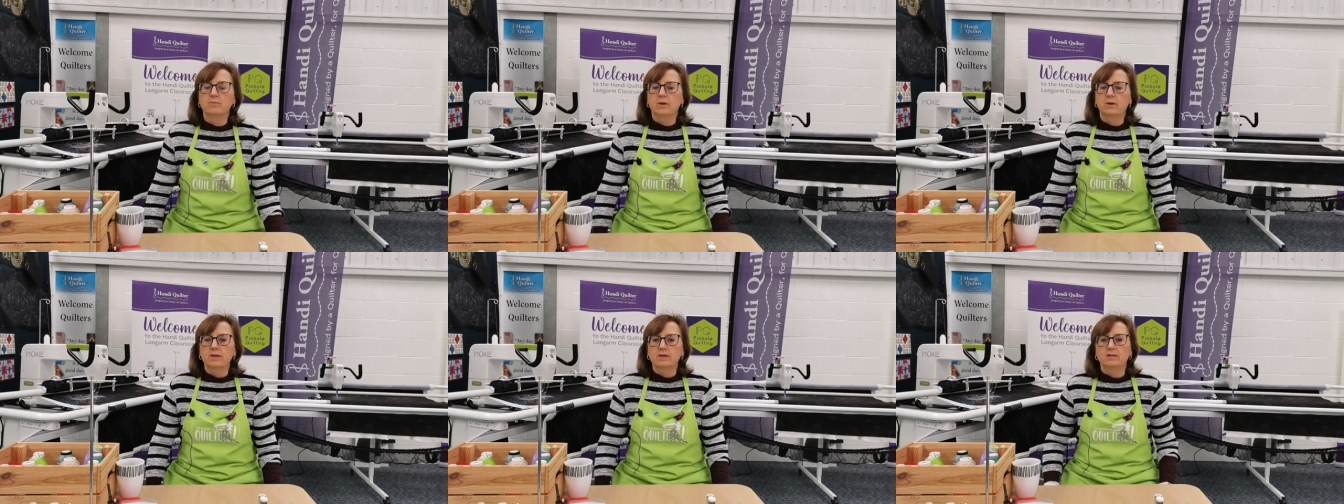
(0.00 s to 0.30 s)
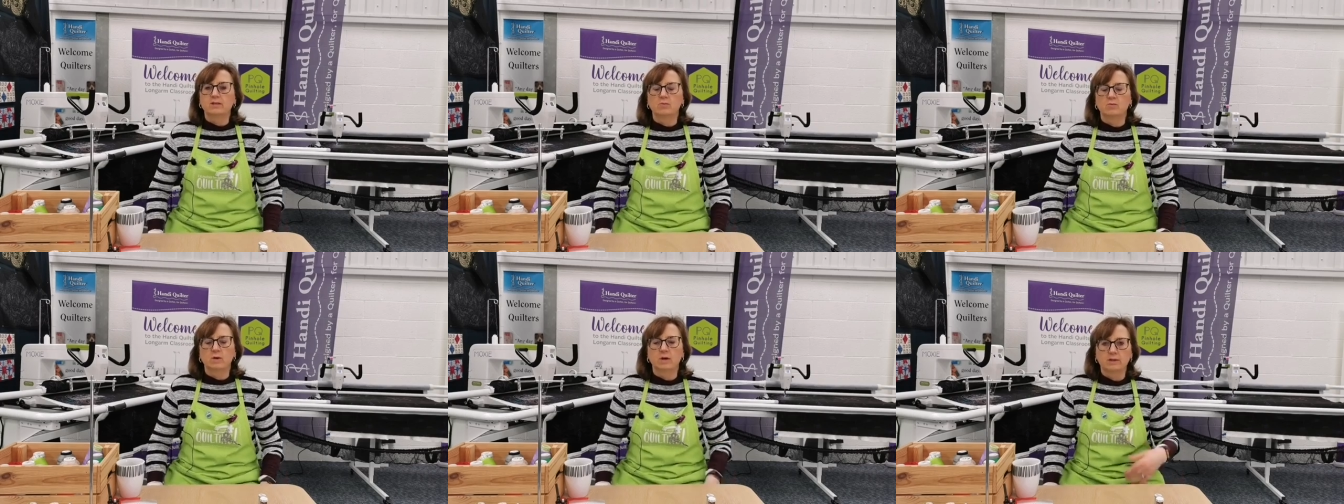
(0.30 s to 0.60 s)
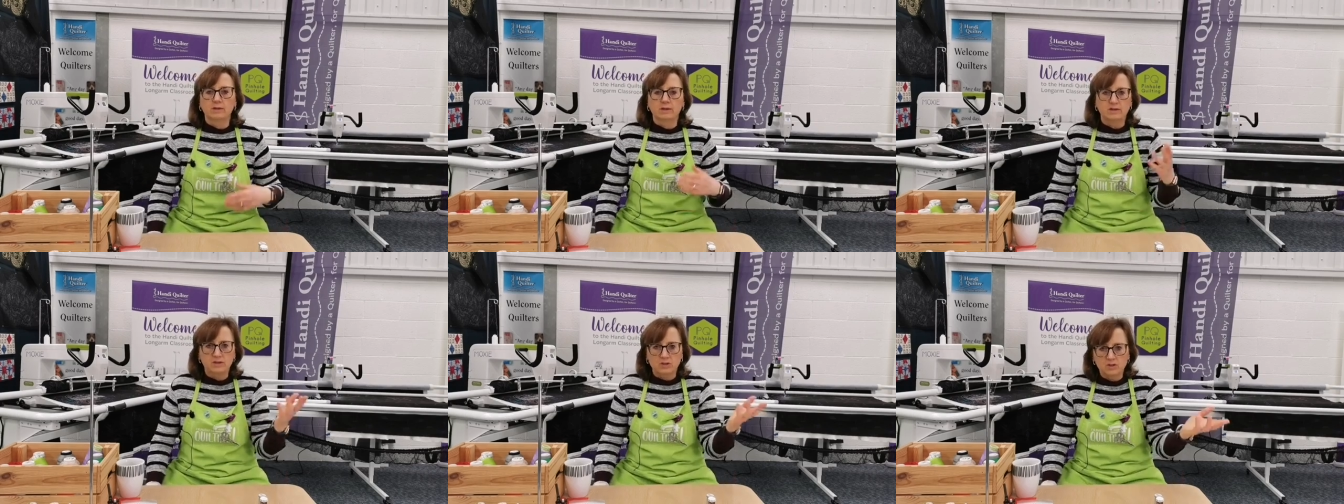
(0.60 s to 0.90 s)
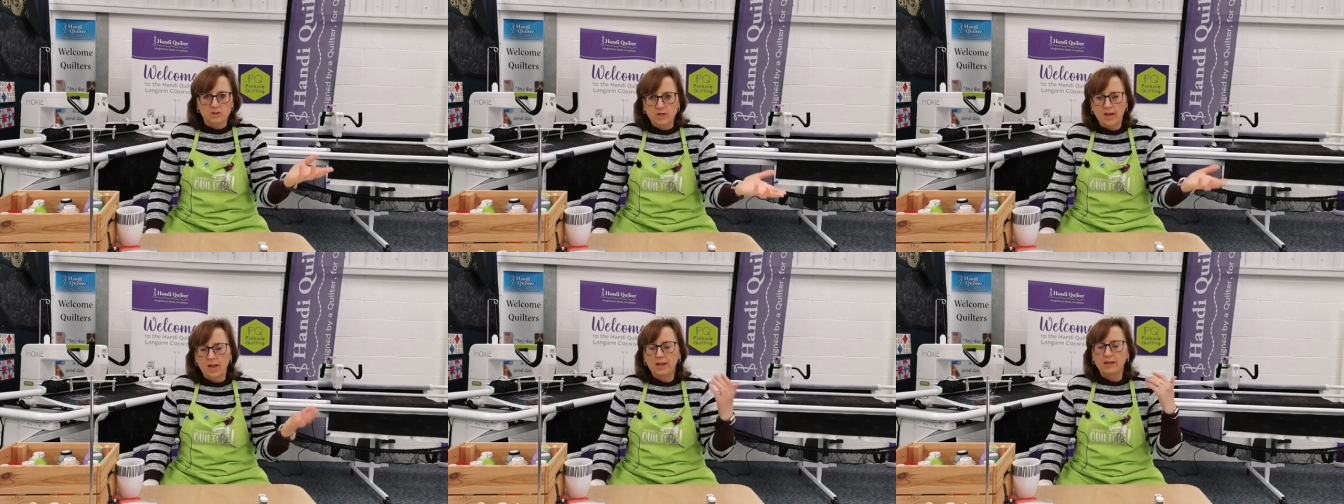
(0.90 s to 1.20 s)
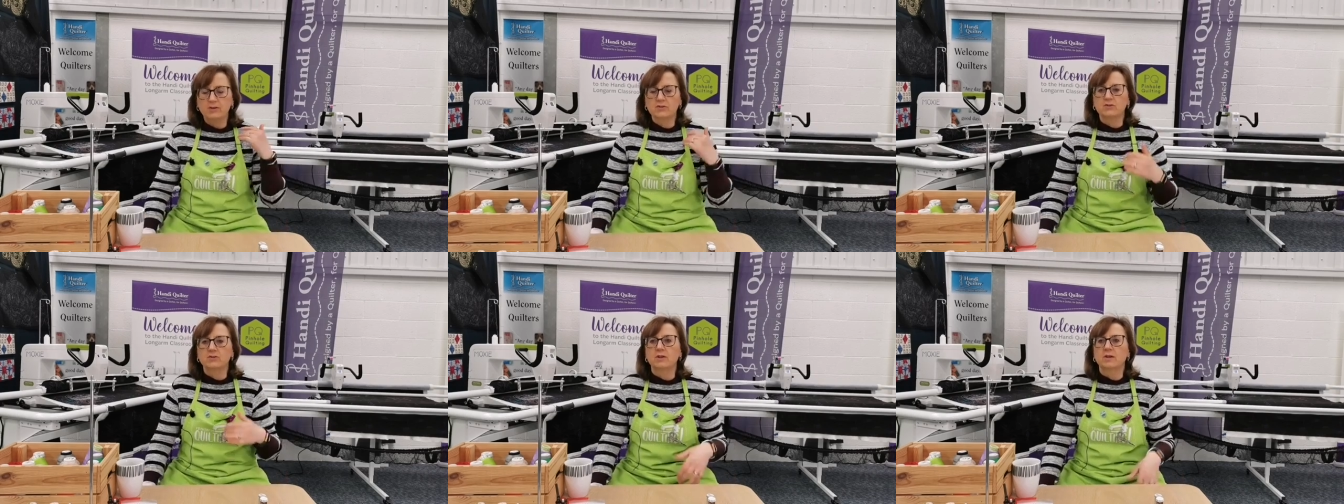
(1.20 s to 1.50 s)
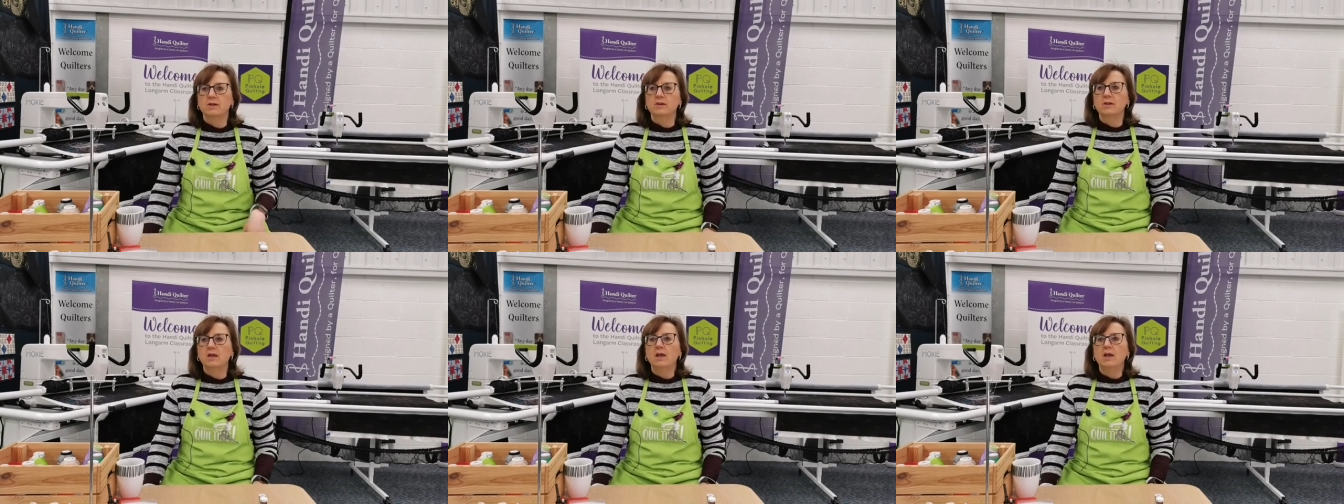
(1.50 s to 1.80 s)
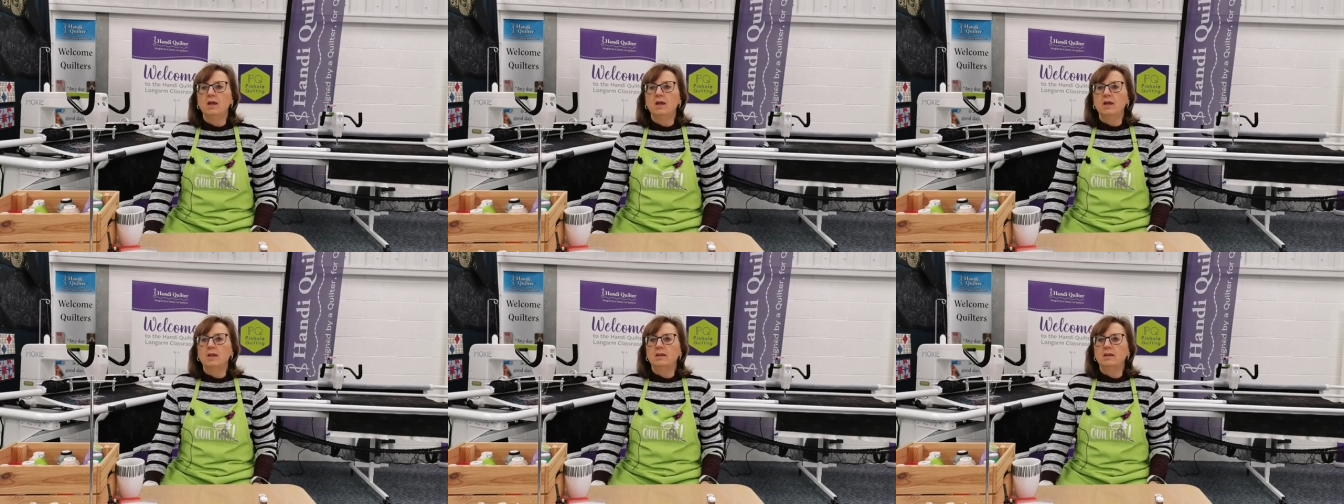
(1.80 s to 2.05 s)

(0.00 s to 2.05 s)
Best in world, Linda Jackson.